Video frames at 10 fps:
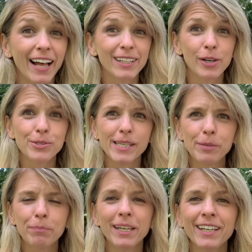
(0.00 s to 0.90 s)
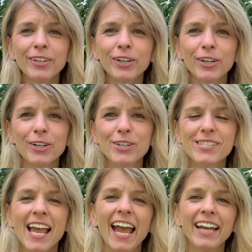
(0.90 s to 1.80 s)
Hello, St.
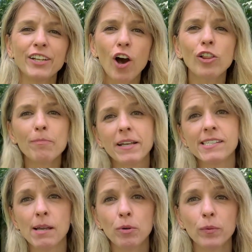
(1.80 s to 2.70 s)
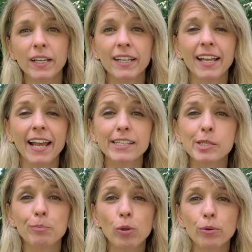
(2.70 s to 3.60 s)
Peter's, and all of my Summer Reading
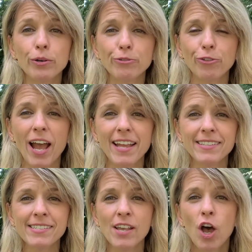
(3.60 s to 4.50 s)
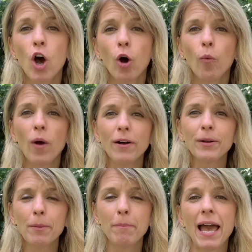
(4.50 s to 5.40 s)
Explorer friends.
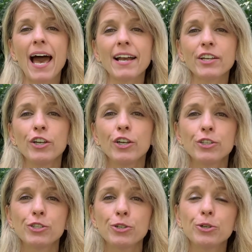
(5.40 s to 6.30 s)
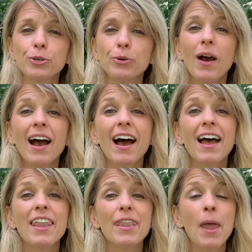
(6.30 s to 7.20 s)
Welcome back to
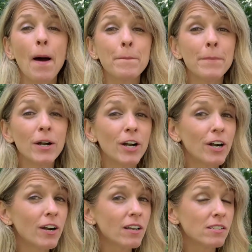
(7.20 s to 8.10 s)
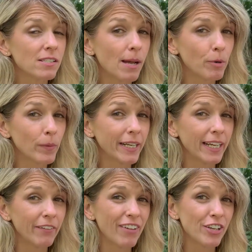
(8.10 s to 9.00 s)
Summer
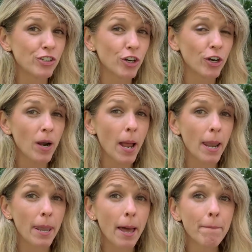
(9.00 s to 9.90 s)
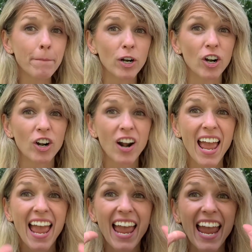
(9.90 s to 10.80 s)
Reading Adventure number
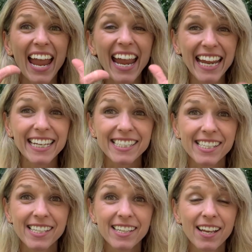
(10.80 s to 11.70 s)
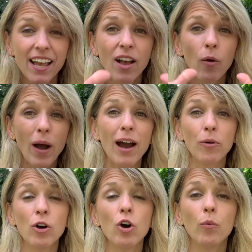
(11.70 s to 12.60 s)
8.
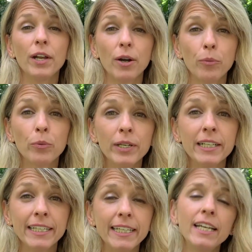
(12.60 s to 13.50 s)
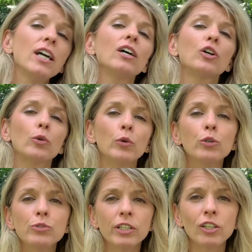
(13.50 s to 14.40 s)
Wow, we are really
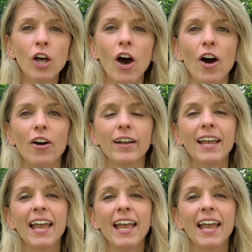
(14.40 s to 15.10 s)
cruising along.